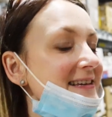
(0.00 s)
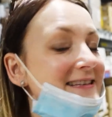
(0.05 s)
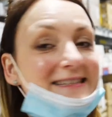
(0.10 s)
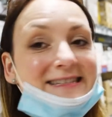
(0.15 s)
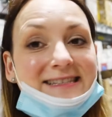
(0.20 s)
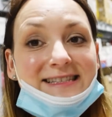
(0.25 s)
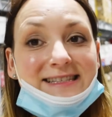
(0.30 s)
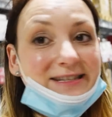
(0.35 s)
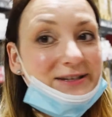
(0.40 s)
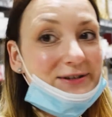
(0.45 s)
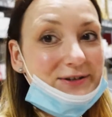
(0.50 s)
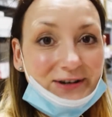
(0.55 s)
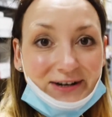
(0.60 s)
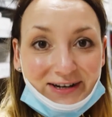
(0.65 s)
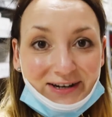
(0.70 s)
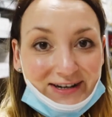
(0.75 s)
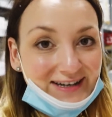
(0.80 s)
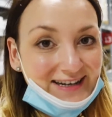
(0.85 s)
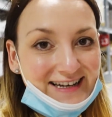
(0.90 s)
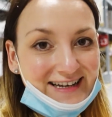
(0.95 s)
still
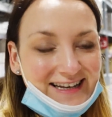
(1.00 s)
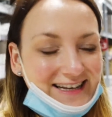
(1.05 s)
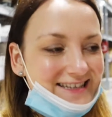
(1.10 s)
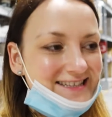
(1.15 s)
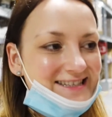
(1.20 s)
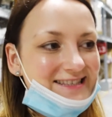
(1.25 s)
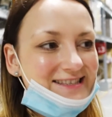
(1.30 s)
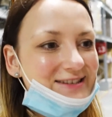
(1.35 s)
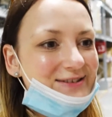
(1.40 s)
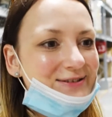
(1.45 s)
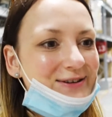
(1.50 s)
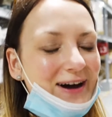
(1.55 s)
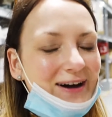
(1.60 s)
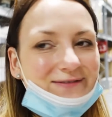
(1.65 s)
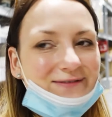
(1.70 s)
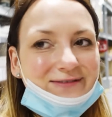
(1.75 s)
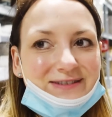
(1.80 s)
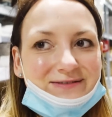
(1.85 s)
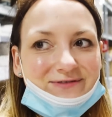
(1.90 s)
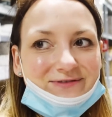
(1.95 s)

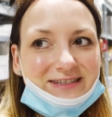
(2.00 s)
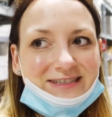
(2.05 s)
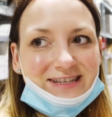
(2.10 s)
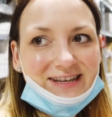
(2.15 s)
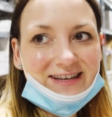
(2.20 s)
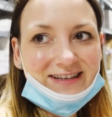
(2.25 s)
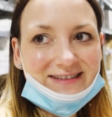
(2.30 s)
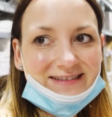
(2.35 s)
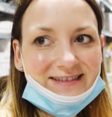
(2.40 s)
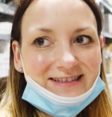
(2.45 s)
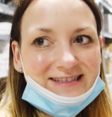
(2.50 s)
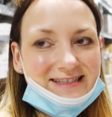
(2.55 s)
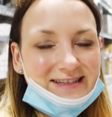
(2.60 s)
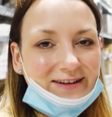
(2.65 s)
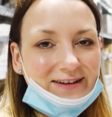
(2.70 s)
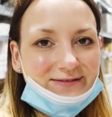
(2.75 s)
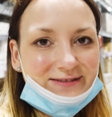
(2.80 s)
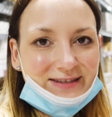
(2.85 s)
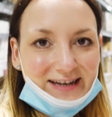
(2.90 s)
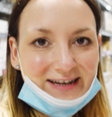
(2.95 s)
haven't returned the
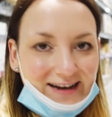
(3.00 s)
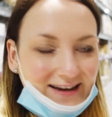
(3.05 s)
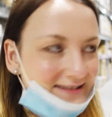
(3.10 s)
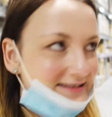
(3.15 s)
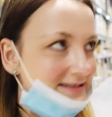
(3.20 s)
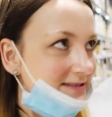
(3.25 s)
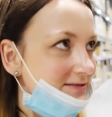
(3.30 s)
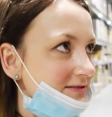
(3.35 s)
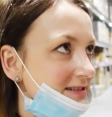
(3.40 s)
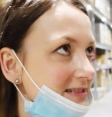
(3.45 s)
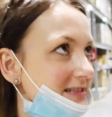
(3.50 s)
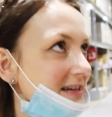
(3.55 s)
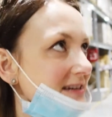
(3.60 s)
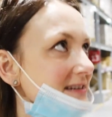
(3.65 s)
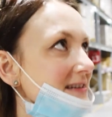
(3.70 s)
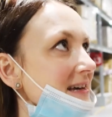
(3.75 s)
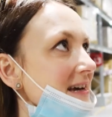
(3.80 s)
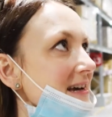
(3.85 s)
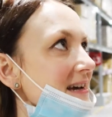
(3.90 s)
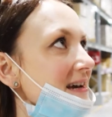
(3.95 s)
stuff that I had to
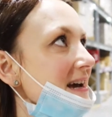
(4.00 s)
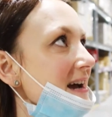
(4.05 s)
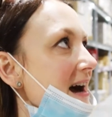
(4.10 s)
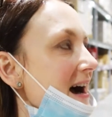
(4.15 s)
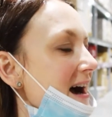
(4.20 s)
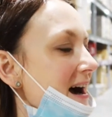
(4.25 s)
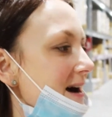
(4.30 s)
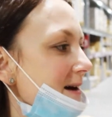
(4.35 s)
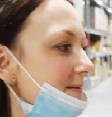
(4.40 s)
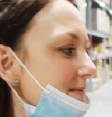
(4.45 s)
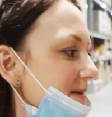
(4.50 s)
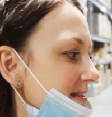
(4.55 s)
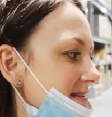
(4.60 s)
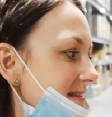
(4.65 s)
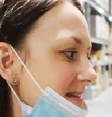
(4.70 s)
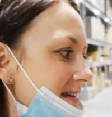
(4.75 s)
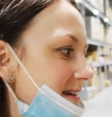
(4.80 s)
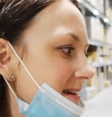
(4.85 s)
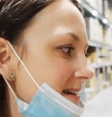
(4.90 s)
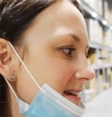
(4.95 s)
return. And
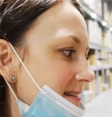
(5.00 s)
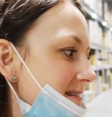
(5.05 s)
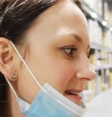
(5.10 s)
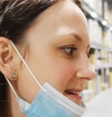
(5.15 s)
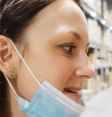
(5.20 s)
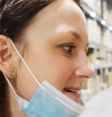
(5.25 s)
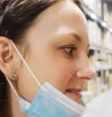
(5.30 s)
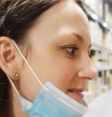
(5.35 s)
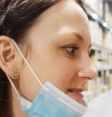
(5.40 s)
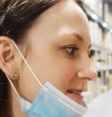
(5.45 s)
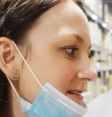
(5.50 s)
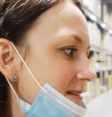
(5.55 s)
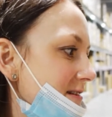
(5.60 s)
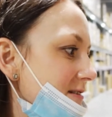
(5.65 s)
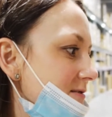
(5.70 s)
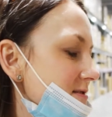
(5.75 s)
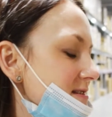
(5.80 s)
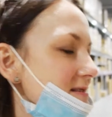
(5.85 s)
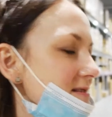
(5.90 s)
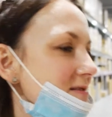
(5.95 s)
they're gonna
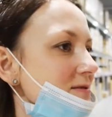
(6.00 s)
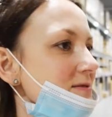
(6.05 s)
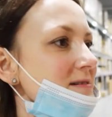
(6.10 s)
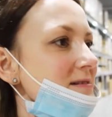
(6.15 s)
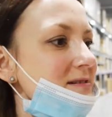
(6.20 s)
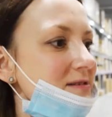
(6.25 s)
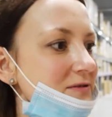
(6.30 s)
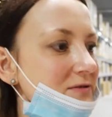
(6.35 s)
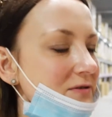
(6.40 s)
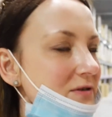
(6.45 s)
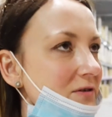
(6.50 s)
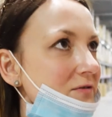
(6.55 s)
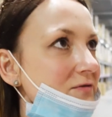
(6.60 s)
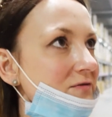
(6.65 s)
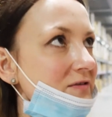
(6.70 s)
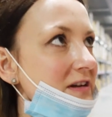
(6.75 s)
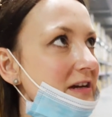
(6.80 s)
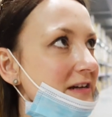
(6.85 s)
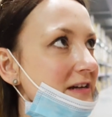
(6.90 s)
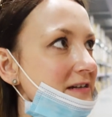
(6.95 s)
close soon. So
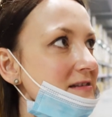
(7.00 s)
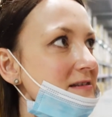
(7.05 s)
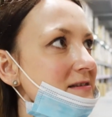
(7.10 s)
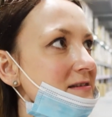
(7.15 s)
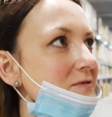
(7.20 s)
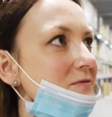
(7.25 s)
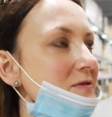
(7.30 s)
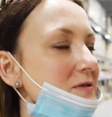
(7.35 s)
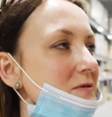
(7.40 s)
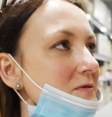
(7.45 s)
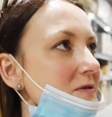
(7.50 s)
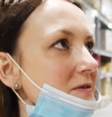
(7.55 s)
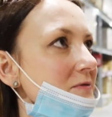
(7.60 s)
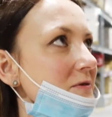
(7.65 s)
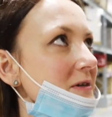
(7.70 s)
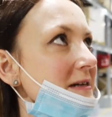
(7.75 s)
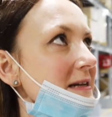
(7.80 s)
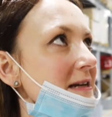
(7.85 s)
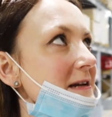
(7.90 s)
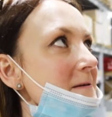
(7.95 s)
hopefully I can still do it
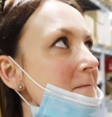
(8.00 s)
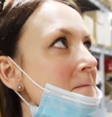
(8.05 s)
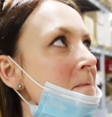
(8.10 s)
quickly.